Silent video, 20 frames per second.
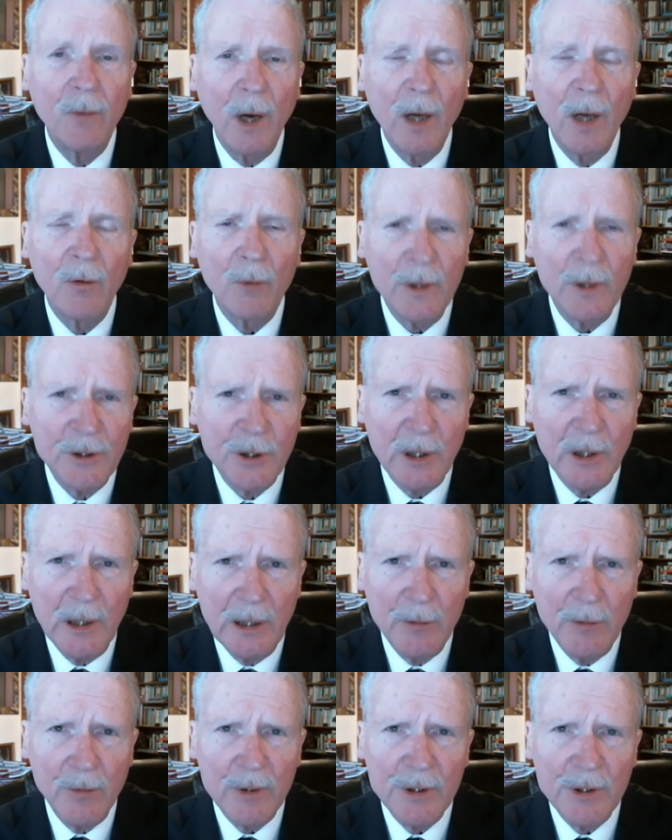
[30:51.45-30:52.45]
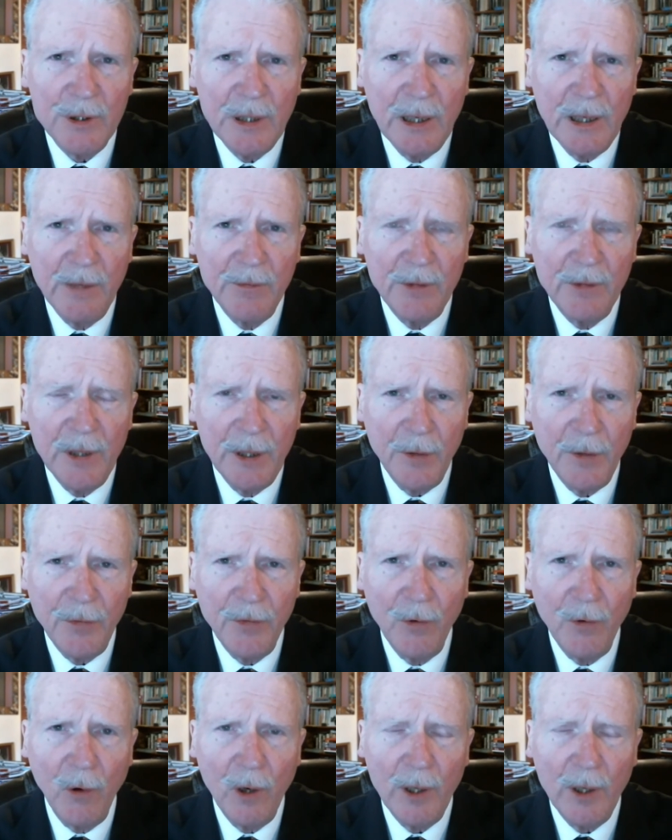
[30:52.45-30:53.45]
originally received the
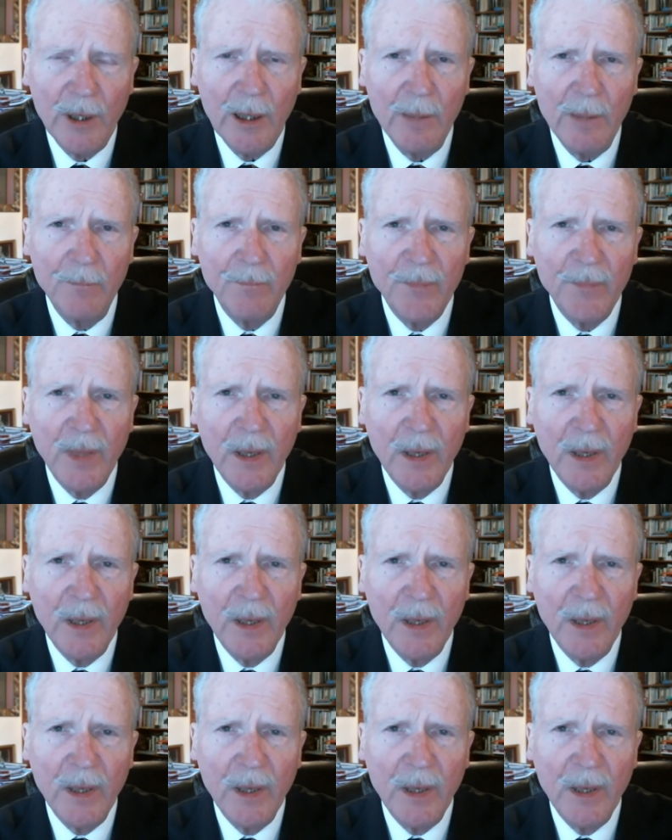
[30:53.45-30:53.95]
authority,